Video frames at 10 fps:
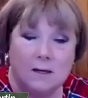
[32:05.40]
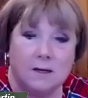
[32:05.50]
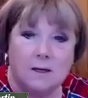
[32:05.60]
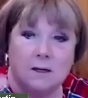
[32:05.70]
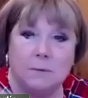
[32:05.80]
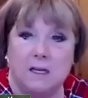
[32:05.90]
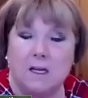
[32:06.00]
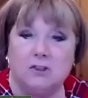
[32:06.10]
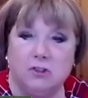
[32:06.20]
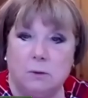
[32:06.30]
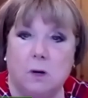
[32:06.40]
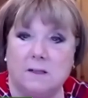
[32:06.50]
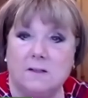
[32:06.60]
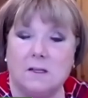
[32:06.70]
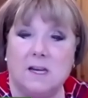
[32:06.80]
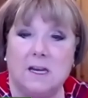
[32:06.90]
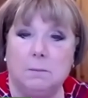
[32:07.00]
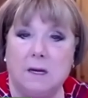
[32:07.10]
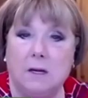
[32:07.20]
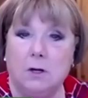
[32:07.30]
because she wants the day to
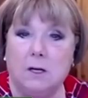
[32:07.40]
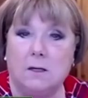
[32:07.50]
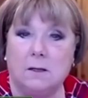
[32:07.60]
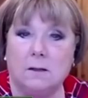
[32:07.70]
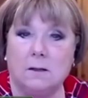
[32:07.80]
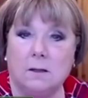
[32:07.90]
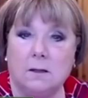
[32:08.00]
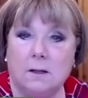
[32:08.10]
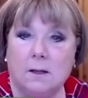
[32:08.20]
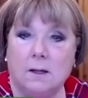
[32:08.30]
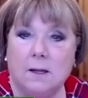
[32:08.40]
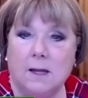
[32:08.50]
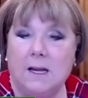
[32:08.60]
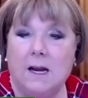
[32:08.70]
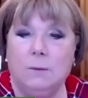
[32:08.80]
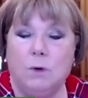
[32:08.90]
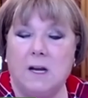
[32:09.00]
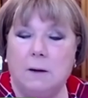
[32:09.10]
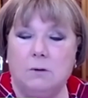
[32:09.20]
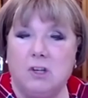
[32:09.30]
be good. And when
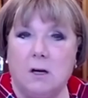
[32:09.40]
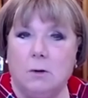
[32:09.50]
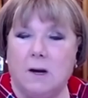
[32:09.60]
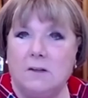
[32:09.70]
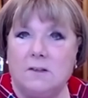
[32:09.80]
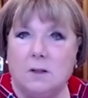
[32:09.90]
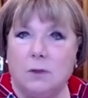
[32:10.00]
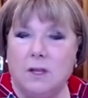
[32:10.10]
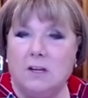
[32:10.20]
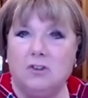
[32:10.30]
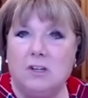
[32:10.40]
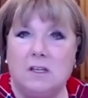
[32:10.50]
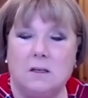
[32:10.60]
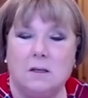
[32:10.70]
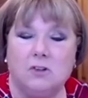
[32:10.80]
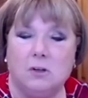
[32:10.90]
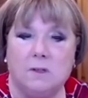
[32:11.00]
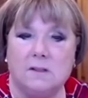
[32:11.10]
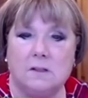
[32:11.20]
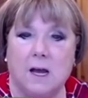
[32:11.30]
I was younger, I used to think she
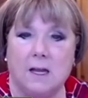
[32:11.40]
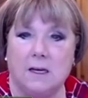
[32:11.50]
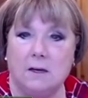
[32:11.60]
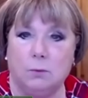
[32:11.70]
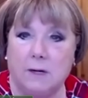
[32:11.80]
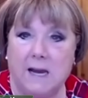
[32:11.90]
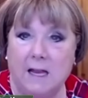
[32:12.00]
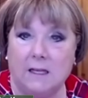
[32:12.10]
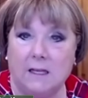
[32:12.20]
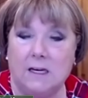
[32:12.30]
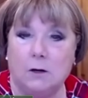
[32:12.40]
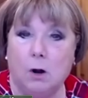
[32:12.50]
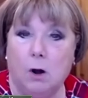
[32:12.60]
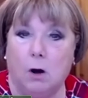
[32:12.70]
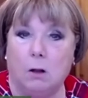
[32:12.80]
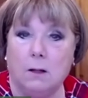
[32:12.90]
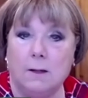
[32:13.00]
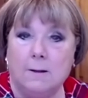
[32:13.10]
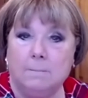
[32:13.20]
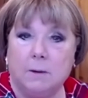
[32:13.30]
was not in reality at all.
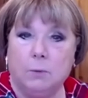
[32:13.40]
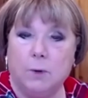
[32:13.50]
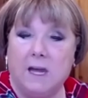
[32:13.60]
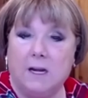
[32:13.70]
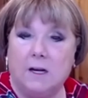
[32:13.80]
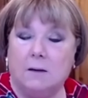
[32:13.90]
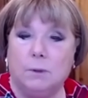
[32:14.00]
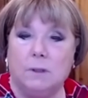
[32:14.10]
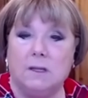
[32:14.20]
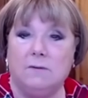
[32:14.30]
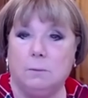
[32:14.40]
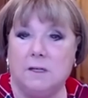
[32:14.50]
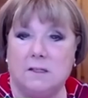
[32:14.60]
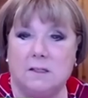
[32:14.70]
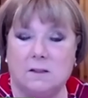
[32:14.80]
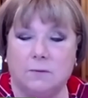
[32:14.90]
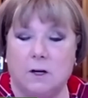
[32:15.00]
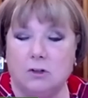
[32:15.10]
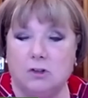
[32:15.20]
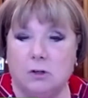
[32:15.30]
And we had an unbelievably
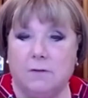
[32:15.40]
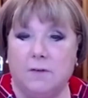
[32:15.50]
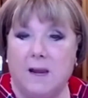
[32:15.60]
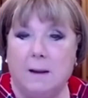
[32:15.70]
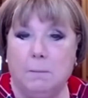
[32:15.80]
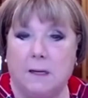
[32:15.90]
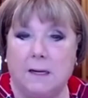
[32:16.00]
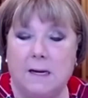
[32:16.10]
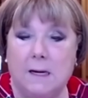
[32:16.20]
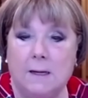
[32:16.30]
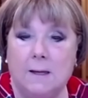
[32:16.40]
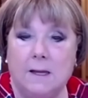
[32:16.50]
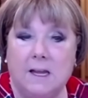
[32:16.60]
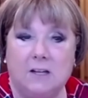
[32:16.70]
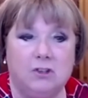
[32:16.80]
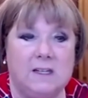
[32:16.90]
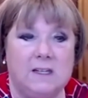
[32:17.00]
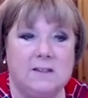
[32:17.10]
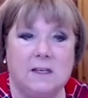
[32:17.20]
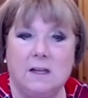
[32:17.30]
dysfunctional family. And
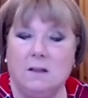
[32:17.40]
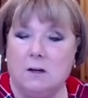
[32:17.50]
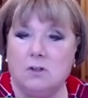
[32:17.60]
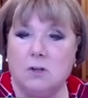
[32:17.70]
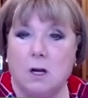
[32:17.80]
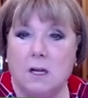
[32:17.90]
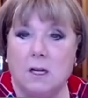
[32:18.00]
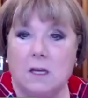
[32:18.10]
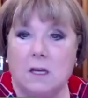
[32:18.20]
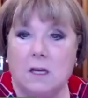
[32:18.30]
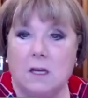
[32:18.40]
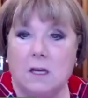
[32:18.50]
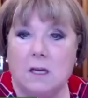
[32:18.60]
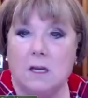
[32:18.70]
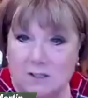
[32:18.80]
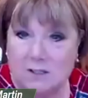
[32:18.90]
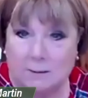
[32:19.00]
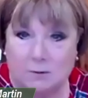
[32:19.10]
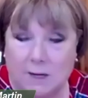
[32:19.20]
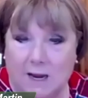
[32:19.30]
she's sitting there talking about all the good times
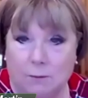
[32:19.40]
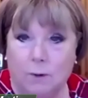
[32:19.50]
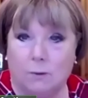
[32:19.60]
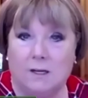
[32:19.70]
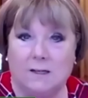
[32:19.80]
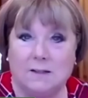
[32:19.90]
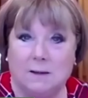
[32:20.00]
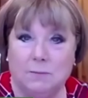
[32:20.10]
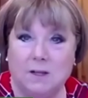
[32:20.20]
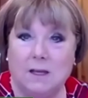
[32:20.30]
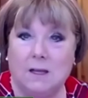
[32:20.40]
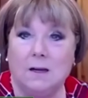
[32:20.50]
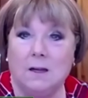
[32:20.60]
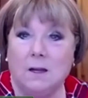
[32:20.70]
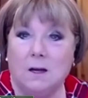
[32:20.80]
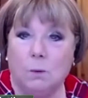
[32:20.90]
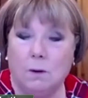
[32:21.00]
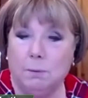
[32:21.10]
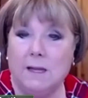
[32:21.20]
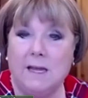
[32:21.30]
we had when we were kids. I'm thinking,
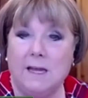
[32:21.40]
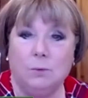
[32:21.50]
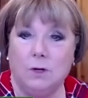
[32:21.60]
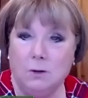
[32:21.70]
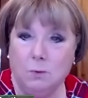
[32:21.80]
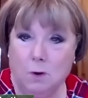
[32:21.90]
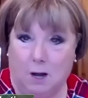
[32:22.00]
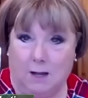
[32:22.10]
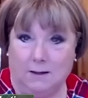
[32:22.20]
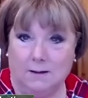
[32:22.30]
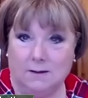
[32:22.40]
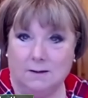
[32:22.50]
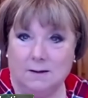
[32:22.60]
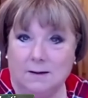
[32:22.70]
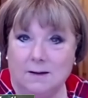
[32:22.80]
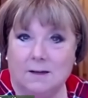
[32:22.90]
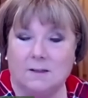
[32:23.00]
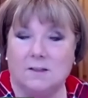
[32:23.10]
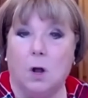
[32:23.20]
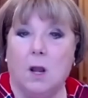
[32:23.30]
what planet were you on?
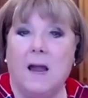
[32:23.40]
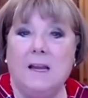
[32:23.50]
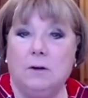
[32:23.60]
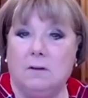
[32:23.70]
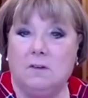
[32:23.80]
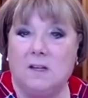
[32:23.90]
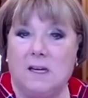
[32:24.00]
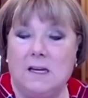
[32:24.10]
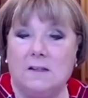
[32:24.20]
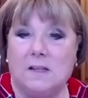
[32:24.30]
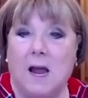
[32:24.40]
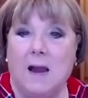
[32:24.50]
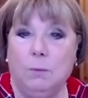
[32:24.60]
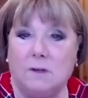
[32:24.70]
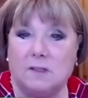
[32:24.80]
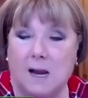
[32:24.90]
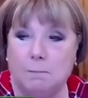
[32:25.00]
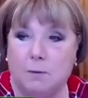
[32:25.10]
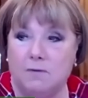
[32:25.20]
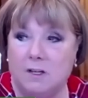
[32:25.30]
Because all I could see is I was
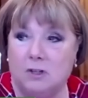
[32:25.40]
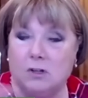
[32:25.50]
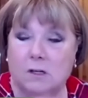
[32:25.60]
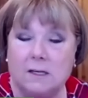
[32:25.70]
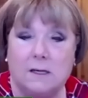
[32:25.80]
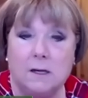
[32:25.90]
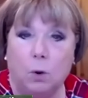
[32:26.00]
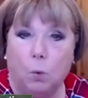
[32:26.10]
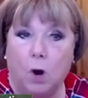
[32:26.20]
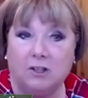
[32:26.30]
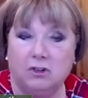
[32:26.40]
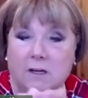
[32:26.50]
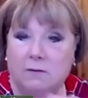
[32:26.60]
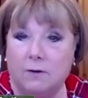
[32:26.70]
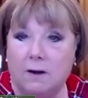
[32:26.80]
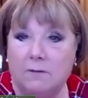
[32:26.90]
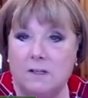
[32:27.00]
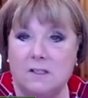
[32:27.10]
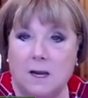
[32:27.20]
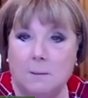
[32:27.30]
hypervigilant, watching for
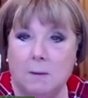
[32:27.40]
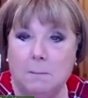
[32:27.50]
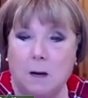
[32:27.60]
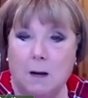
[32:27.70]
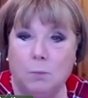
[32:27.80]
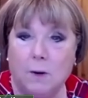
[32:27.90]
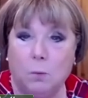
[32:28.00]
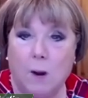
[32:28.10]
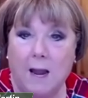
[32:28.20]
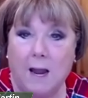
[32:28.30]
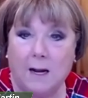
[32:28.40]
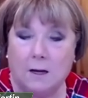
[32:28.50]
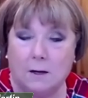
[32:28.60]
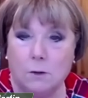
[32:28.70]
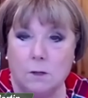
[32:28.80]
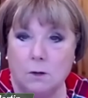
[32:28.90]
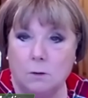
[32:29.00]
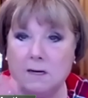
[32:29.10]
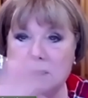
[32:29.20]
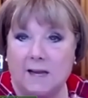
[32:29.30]
every time my mom went wacko
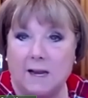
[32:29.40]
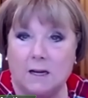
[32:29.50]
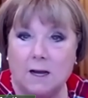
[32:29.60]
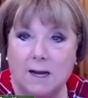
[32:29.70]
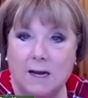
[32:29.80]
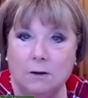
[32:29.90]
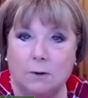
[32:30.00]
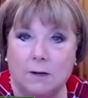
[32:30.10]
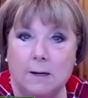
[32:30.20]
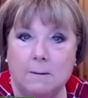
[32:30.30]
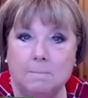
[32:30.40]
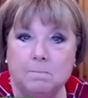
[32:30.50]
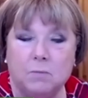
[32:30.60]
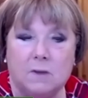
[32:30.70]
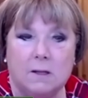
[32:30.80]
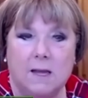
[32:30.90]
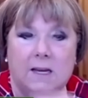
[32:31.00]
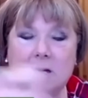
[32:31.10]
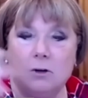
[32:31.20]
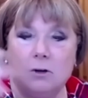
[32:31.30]
or my dad got angry. And
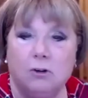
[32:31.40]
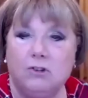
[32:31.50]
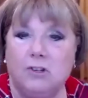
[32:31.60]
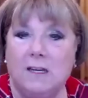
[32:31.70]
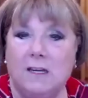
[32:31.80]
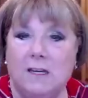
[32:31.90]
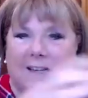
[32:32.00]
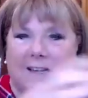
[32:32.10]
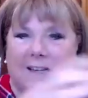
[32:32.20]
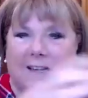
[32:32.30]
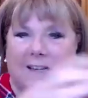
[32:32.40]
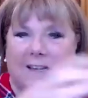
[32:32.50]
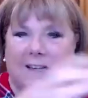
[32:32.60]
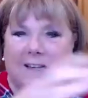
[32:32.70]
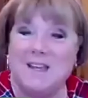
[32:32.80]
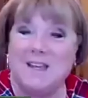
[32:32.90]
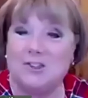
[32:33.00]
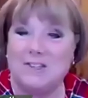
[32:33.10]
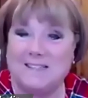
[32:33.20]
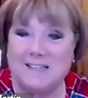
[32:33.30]
here she is, I'm thinking she's
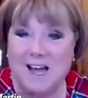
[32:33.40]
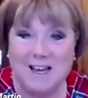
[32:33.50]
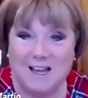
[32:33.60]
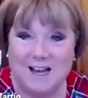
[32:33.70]
la-la.